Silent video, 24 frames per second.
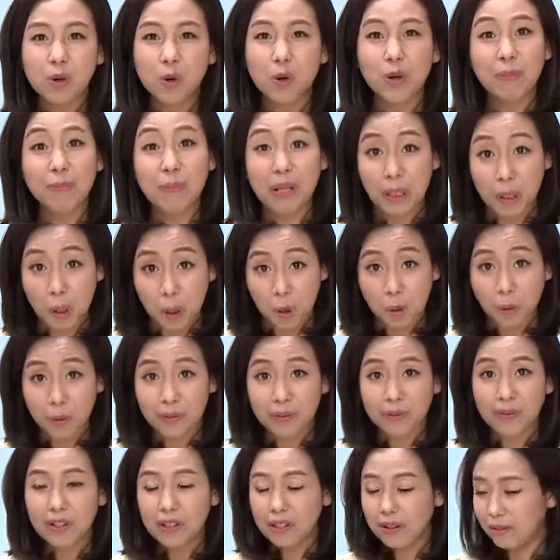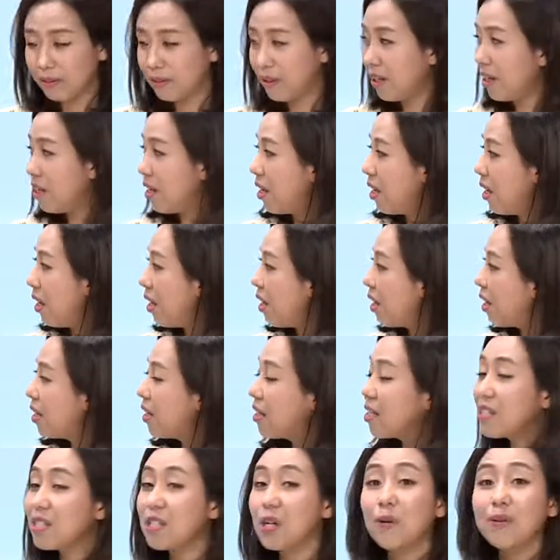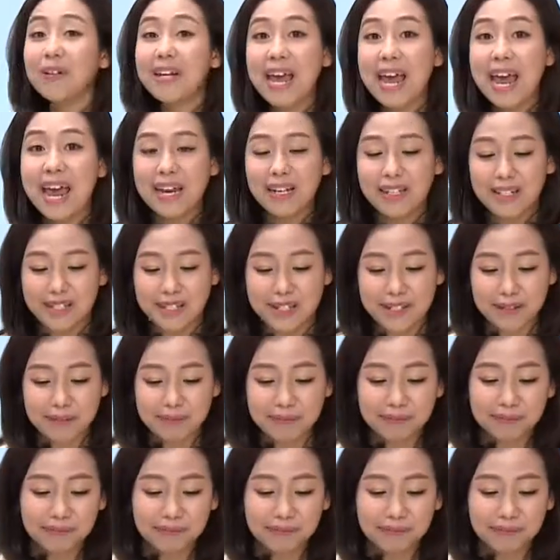or below. So next,